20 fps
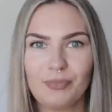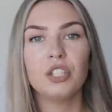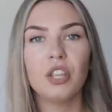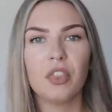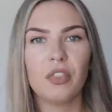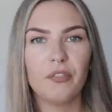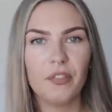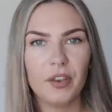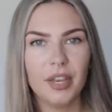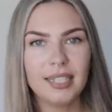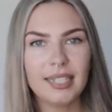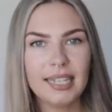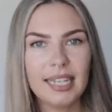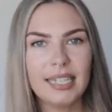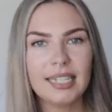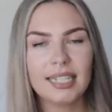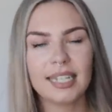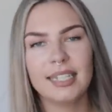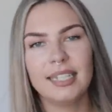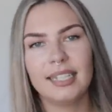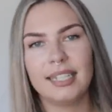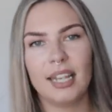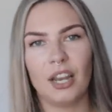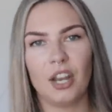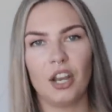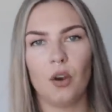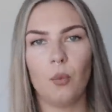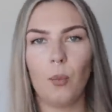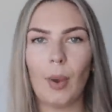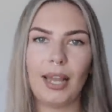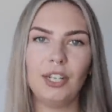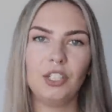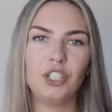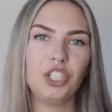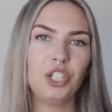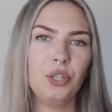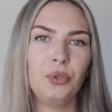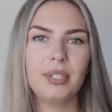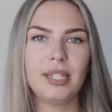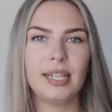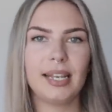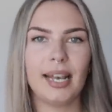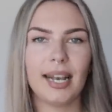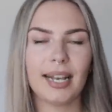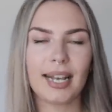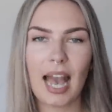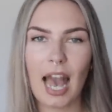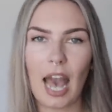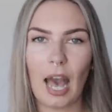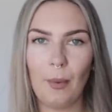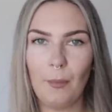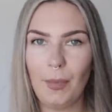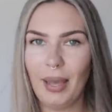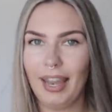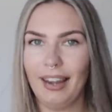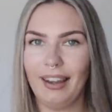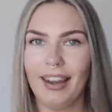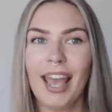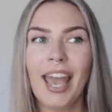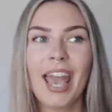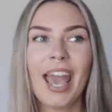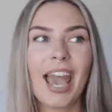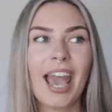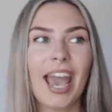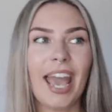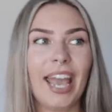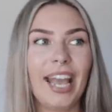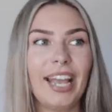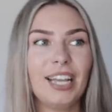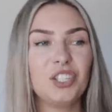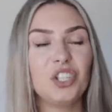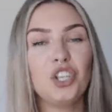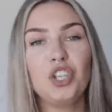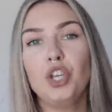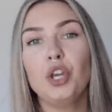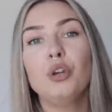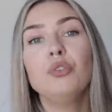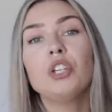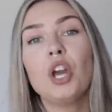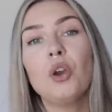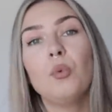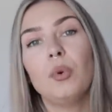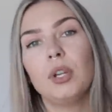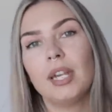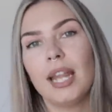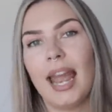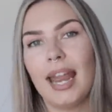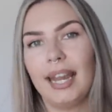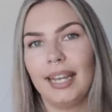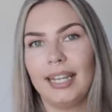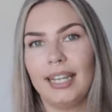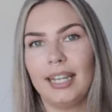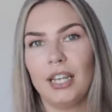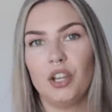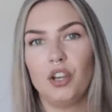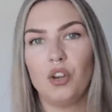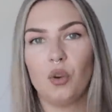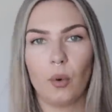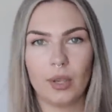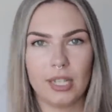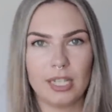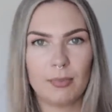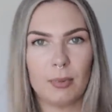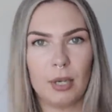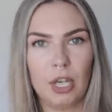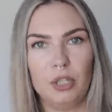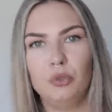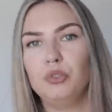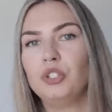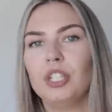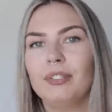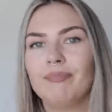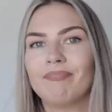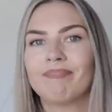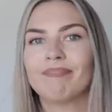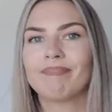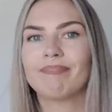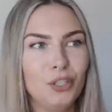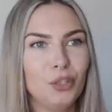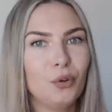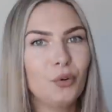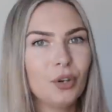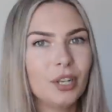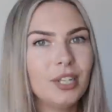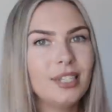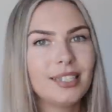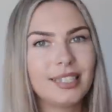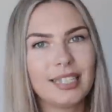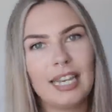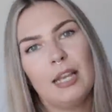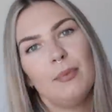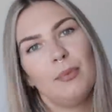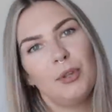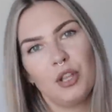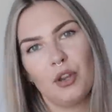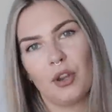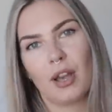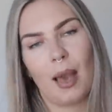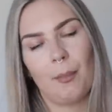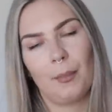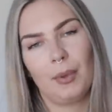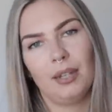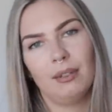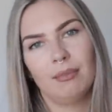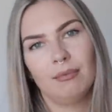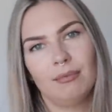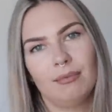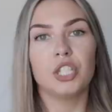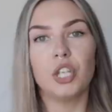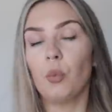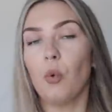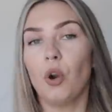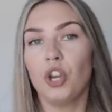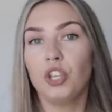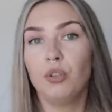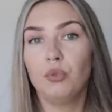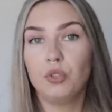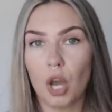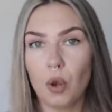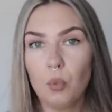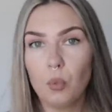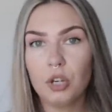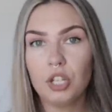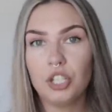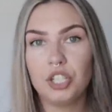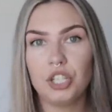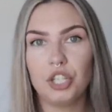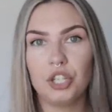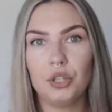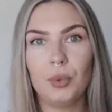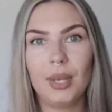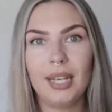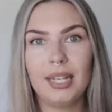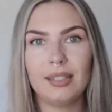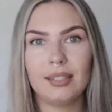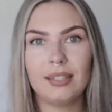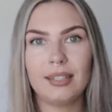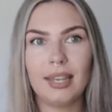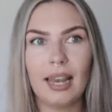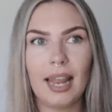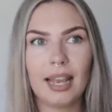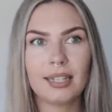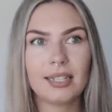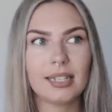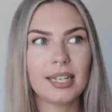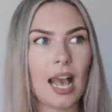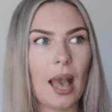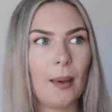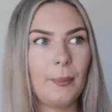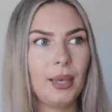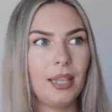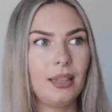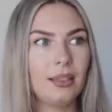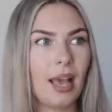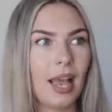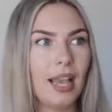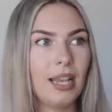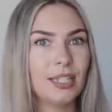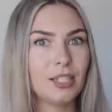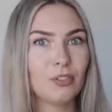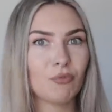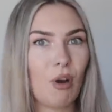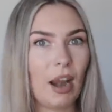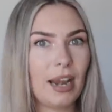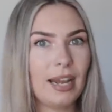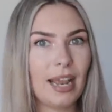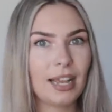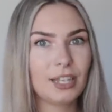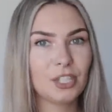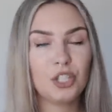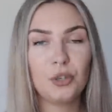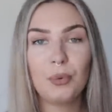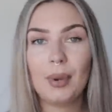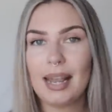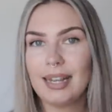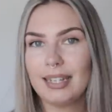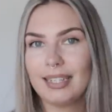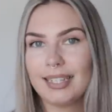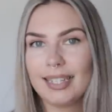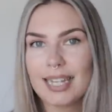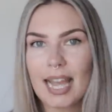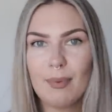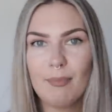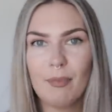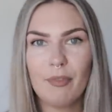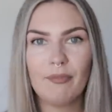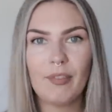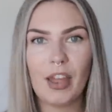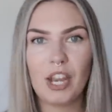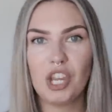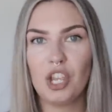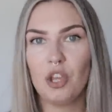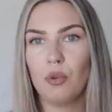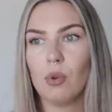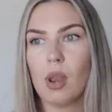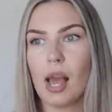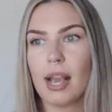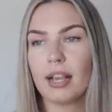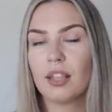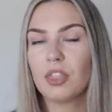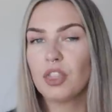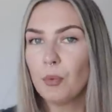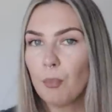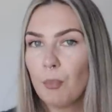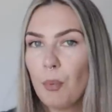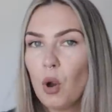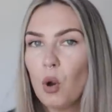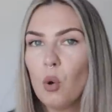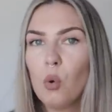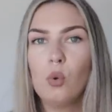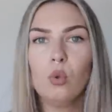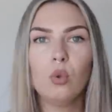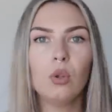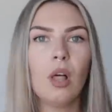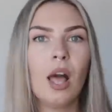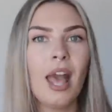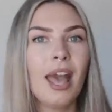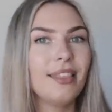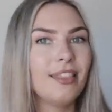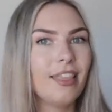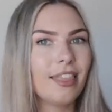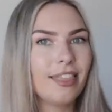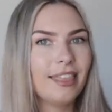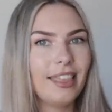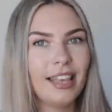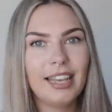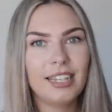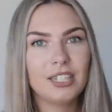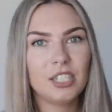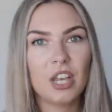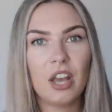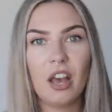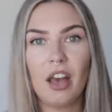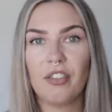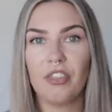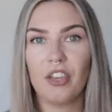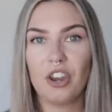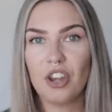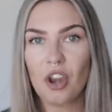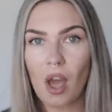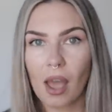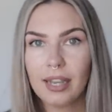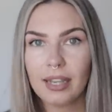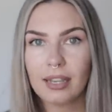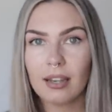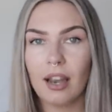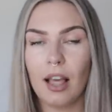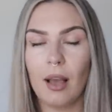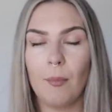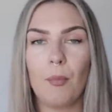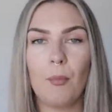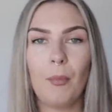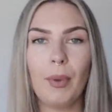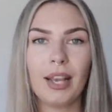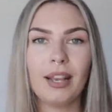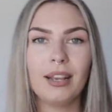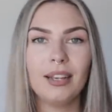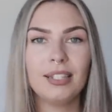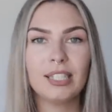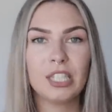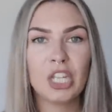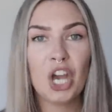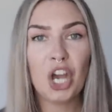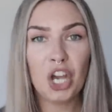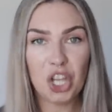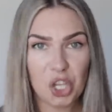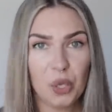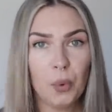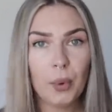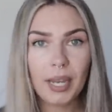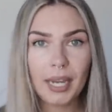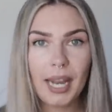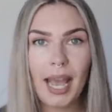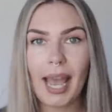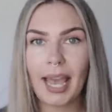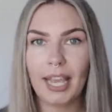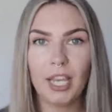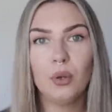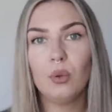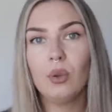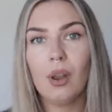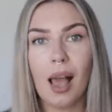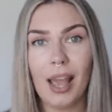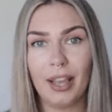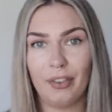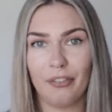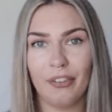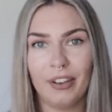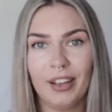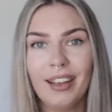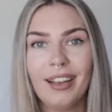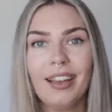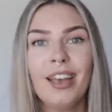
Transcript: So the first thing to consider when choosing a cabin is you don't want any noise pollution. You're gonna sleep in your cabin. So what you don't wanna do is select a cabin that is right next to an entertainment venue like the pool, the theater, the nightclub, because you're gonna hate your life.